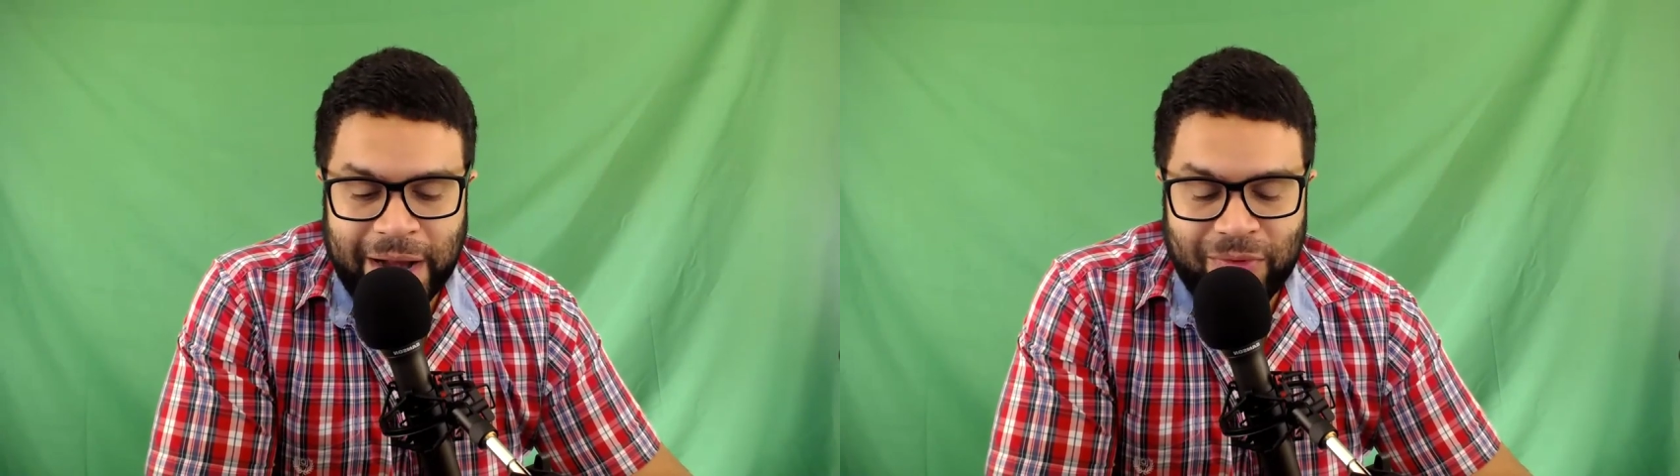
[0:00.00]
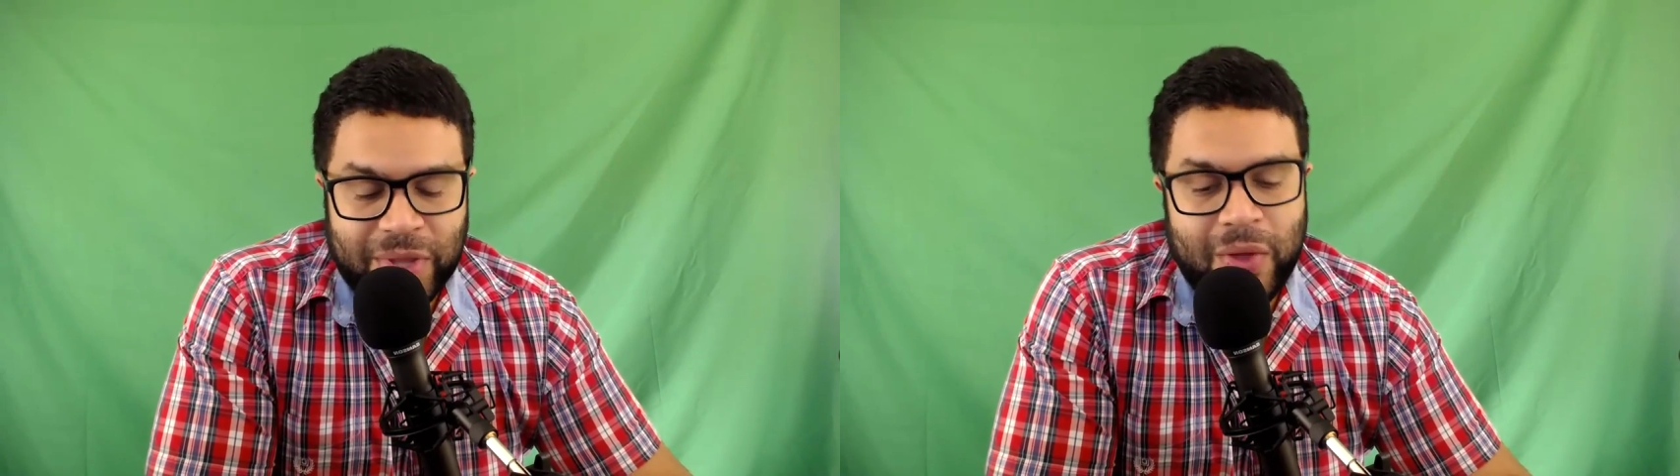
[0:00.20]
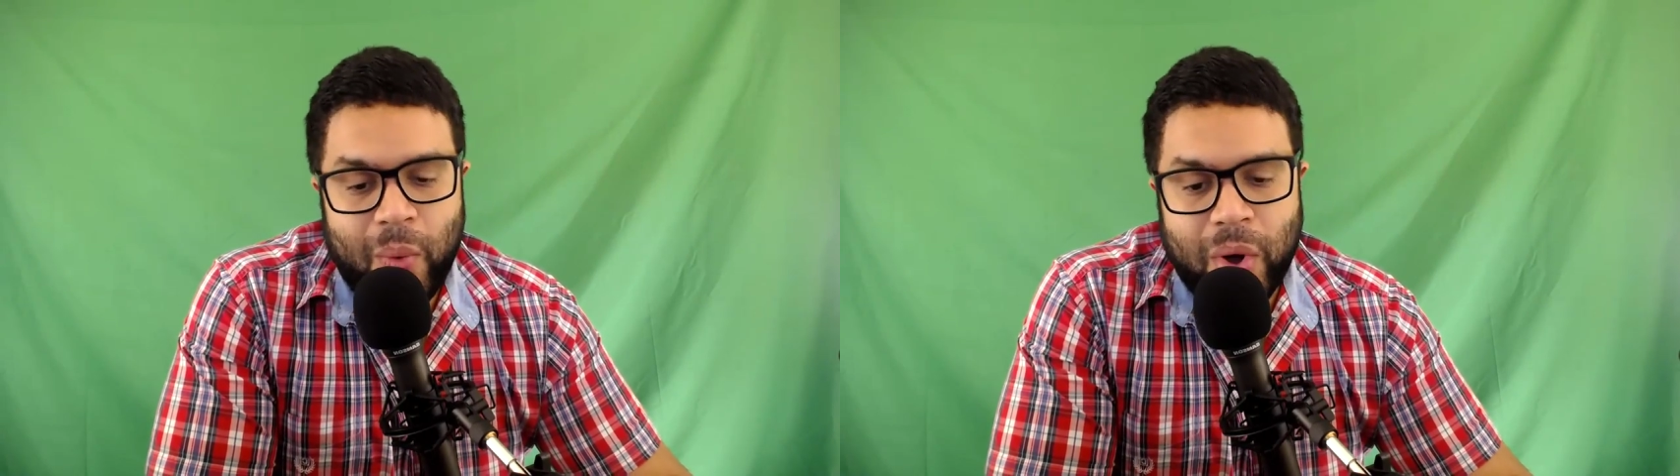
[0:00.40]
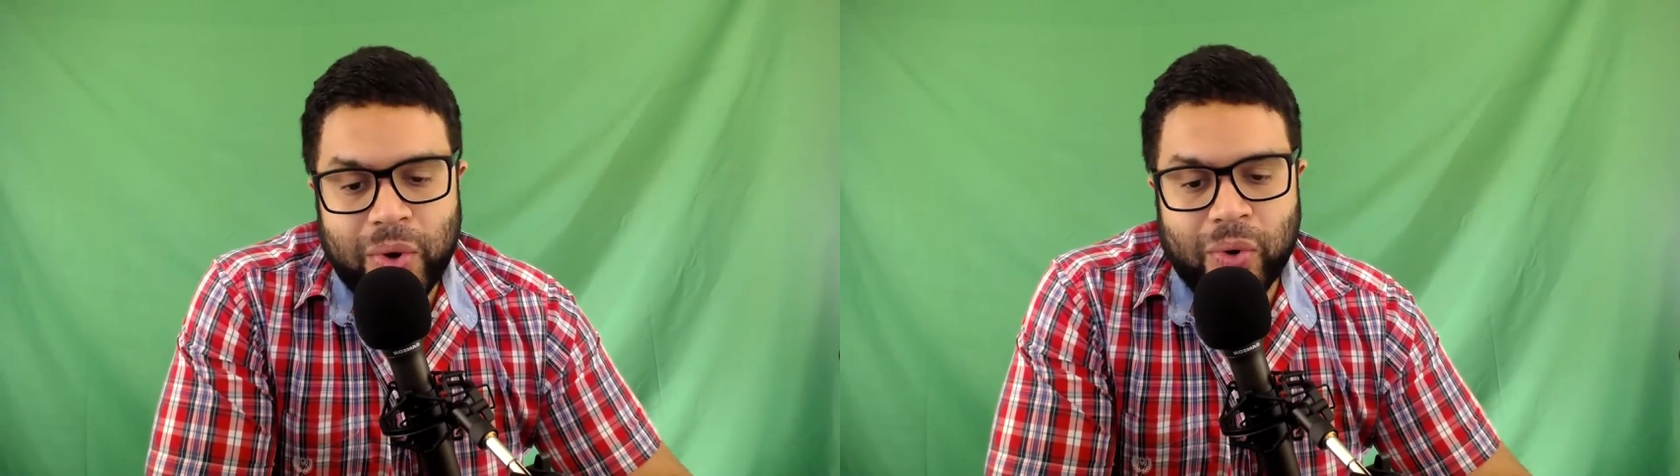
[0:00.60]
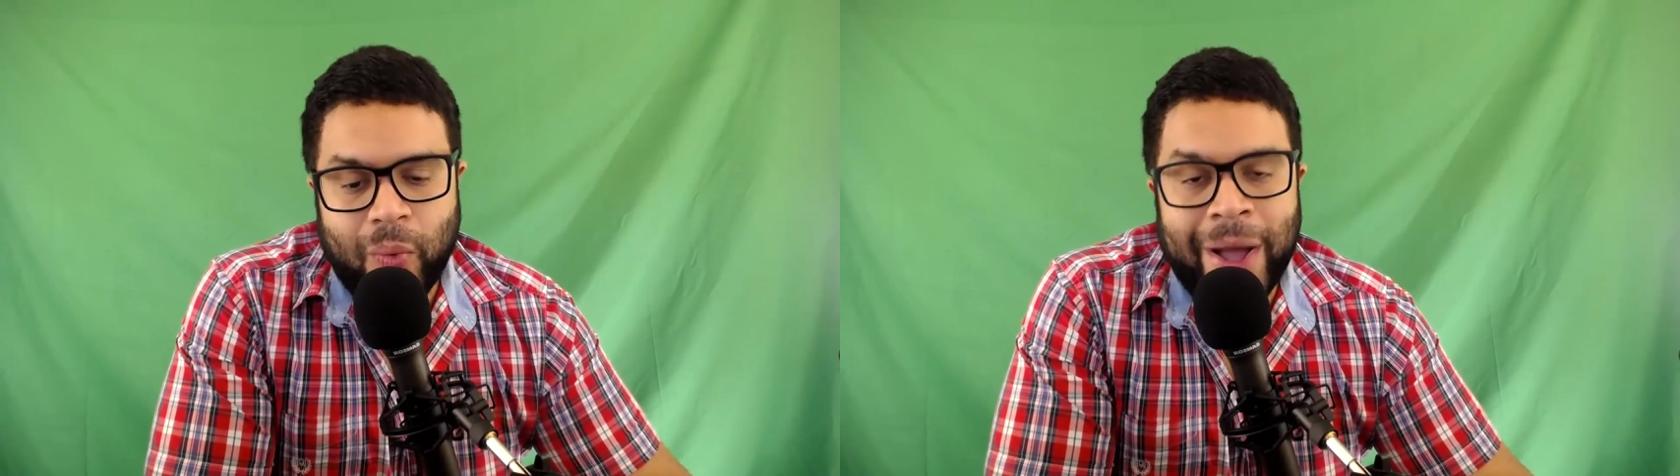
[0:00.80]
And I really
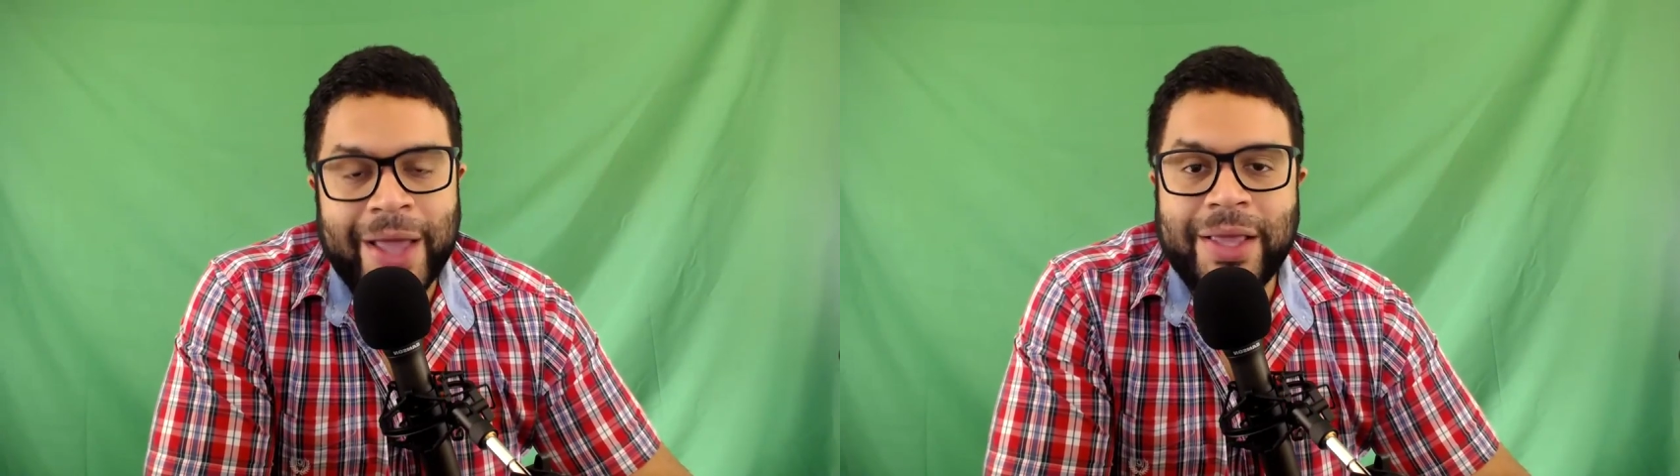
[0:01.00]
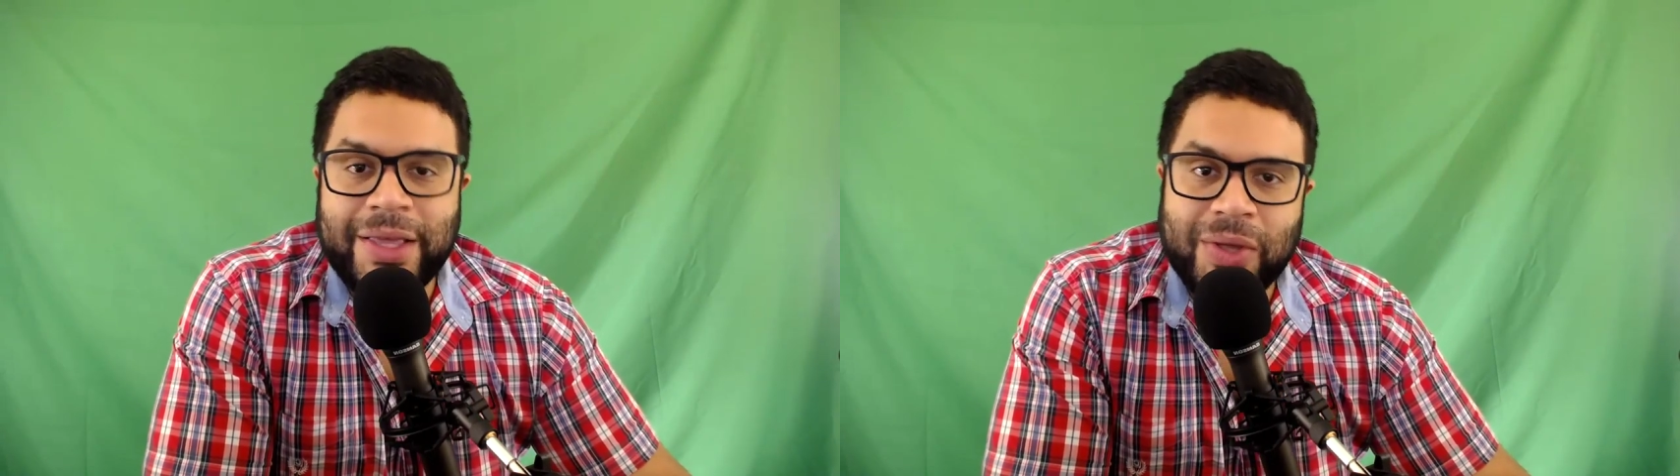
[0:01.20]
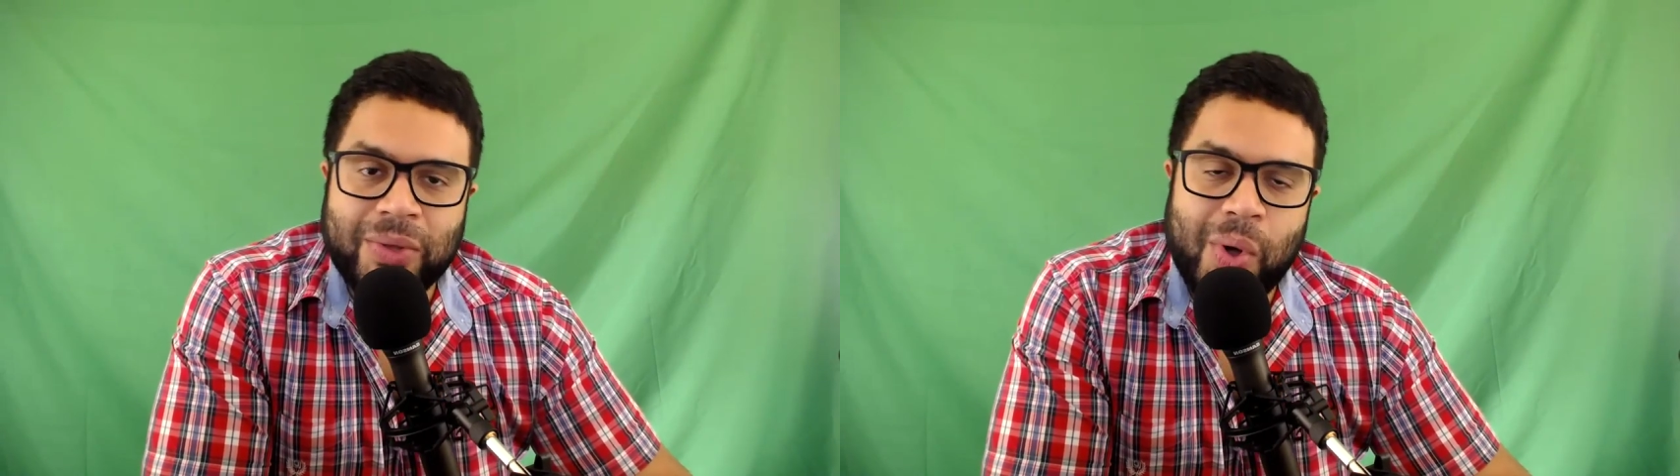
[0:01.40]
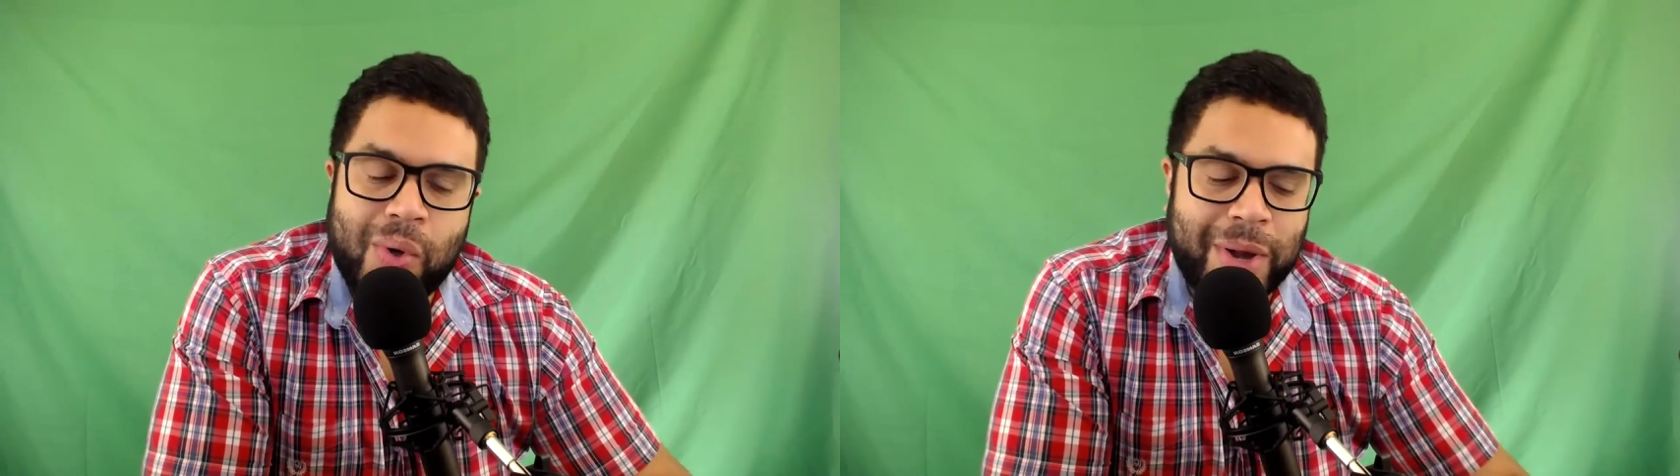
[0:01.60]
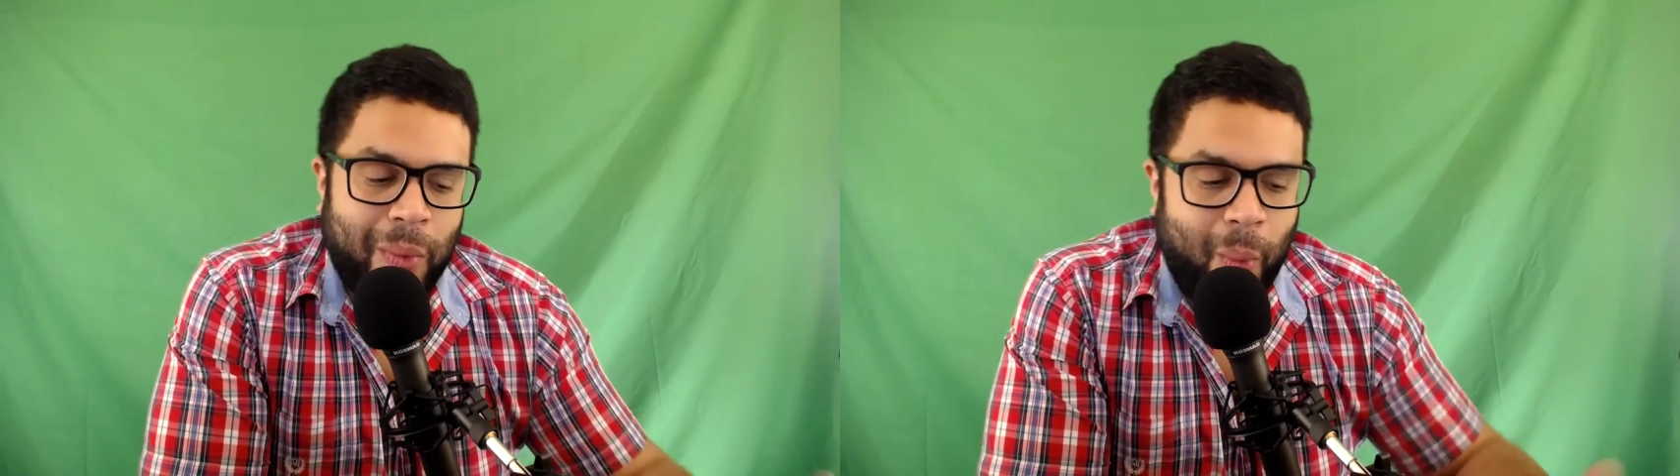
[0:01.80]
wonder why he killed
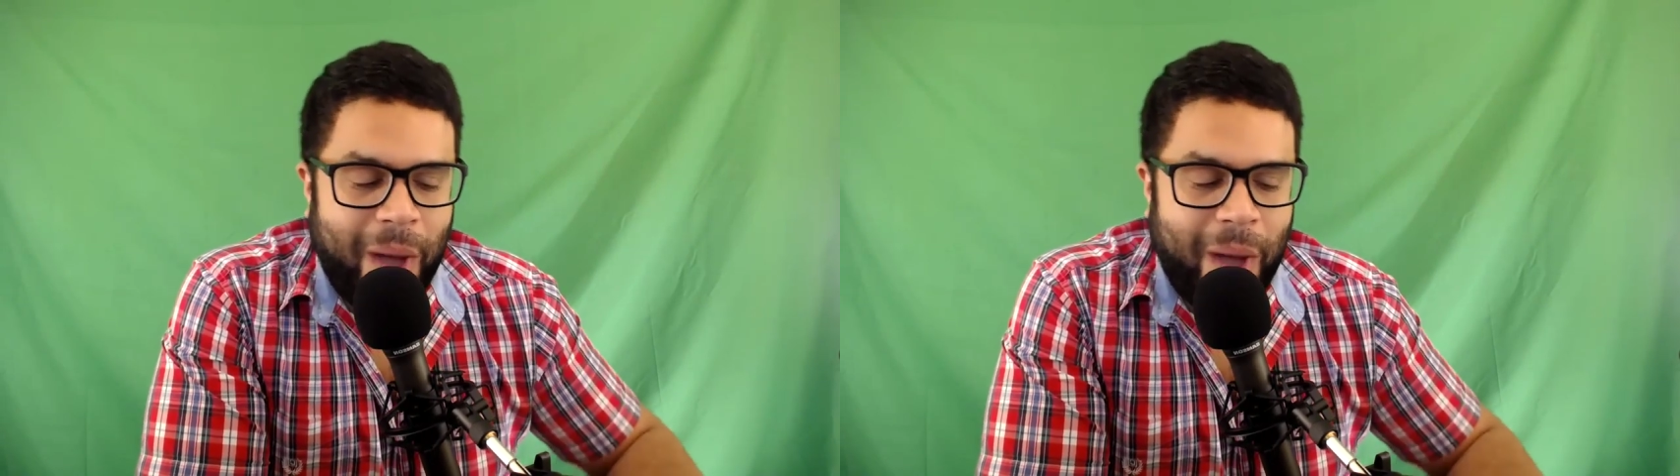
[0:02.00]
Odin.